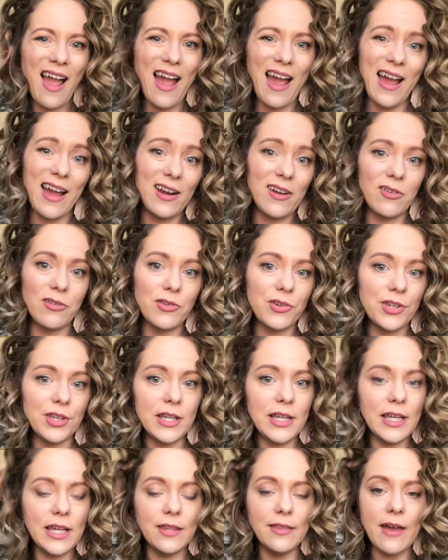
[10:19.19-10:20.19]
I don't
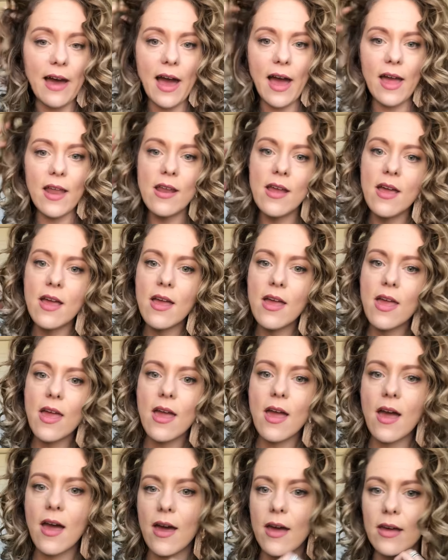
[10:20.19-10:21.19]
really need that.
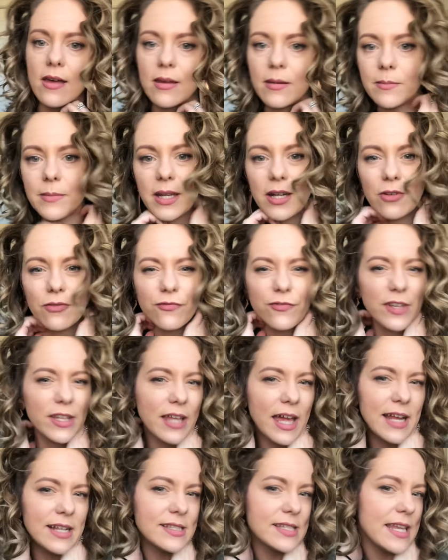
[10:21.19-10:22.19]
I don't feel
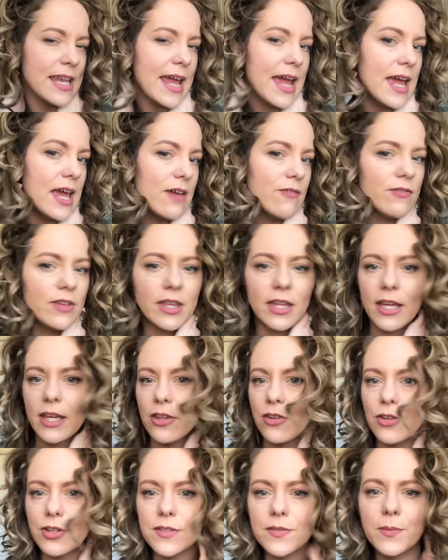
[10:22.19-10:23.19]
like today. I feel like
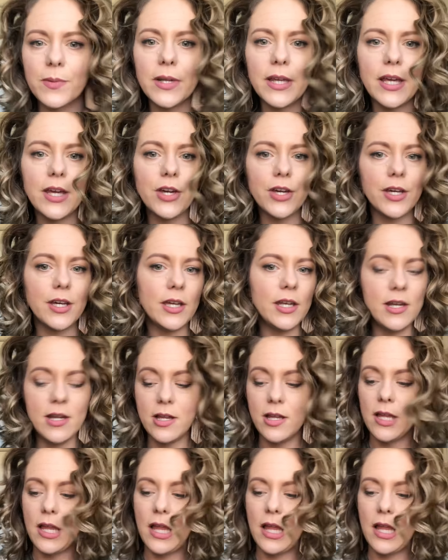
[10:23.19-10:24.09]
it looks pretty good.